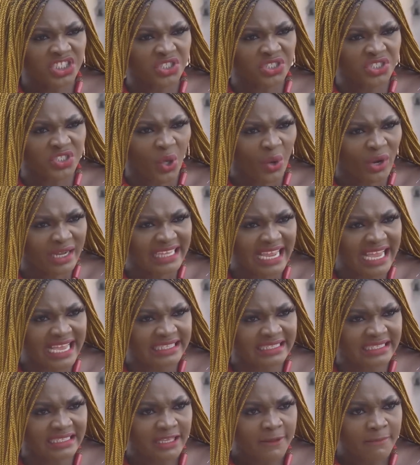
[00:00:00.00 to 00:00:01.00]
to do
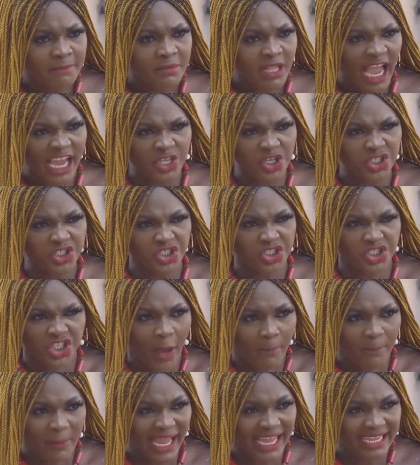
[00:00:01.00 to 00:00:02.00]
this. Are you
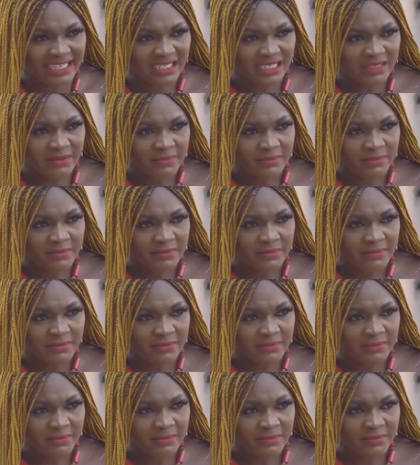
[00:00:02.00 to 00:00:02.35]
stupid?